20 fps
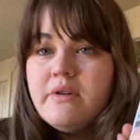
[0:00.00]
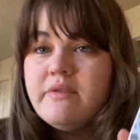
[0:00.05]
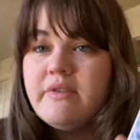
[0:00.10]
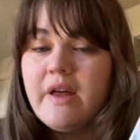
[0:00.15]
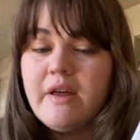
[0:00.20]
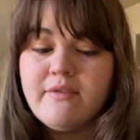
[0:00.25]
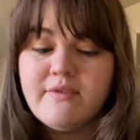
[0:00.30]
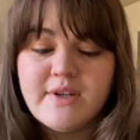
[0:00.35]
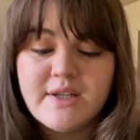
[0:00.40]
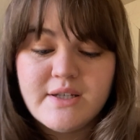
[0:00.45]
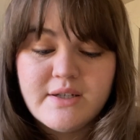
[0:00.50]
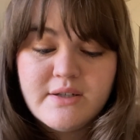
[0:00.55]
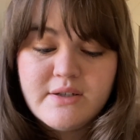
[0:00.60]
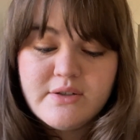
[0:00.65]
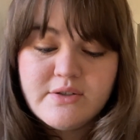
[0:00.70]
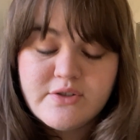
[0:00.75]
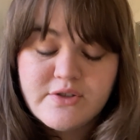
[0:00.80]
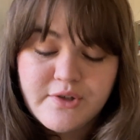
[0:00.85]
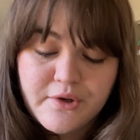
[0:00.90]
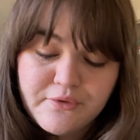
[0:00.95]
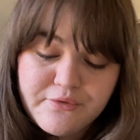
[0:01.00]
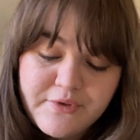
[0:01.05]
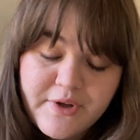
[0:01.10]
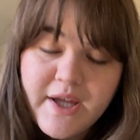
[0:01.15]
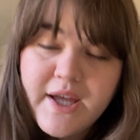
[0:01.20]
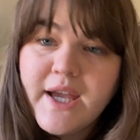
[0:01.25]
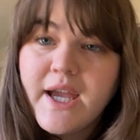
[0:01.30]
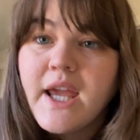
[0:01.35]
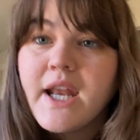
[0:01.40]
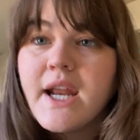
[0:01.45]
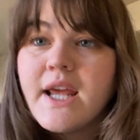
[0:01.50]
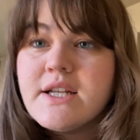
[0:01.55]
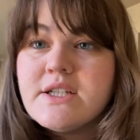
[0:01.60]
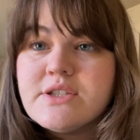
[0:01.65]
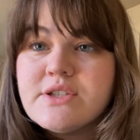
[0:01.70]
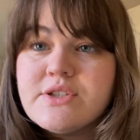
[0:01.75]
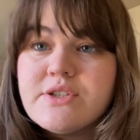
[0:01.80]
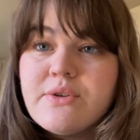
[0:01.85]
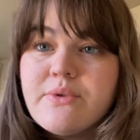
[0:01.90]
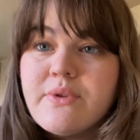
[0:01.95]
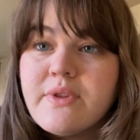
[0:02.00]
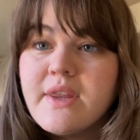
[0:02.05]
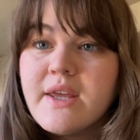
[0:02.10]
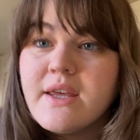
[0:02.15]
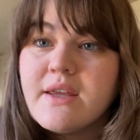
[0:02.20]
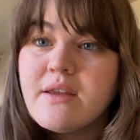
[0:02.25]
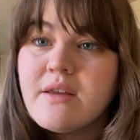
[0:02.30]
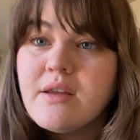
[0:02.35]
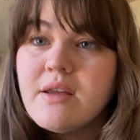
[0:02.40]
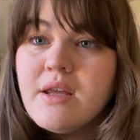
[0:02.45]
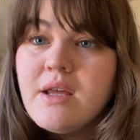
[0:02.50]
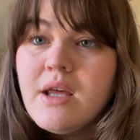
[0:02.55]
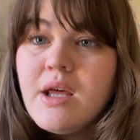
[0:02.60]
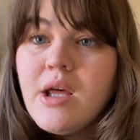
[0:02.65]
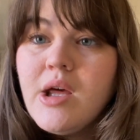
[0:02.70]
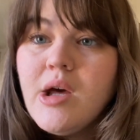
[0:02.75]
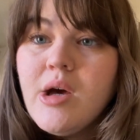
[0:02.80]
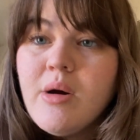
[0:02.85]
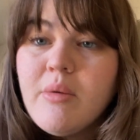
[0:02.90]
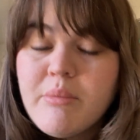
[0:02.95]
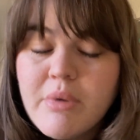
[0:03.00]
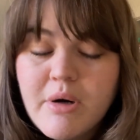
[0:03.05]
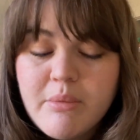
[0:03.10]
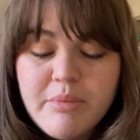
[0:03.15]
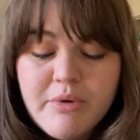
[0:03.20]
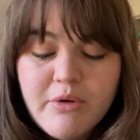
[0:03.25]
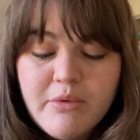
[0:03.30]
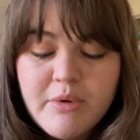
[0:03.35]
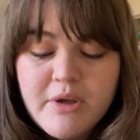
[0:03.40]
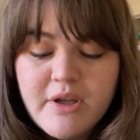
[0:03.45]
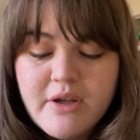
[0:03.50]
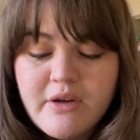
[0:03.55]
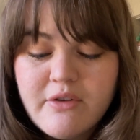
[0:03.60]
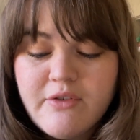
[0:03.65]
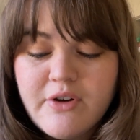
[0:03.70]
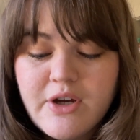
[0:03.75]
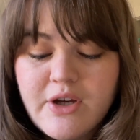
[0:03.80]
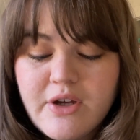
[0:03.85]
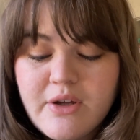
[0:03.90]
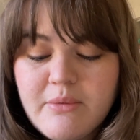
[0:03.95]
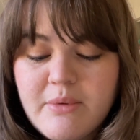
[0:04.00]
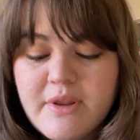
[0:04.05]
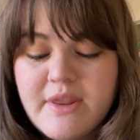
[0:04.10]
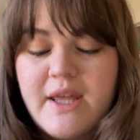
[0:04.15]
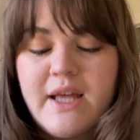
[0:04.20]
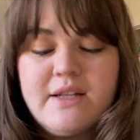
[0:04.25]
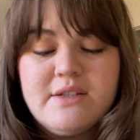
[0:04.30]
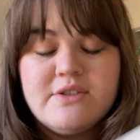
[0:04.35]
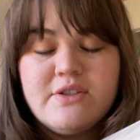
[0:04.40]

velvet sofa, and I just don't think purple will look very good with that.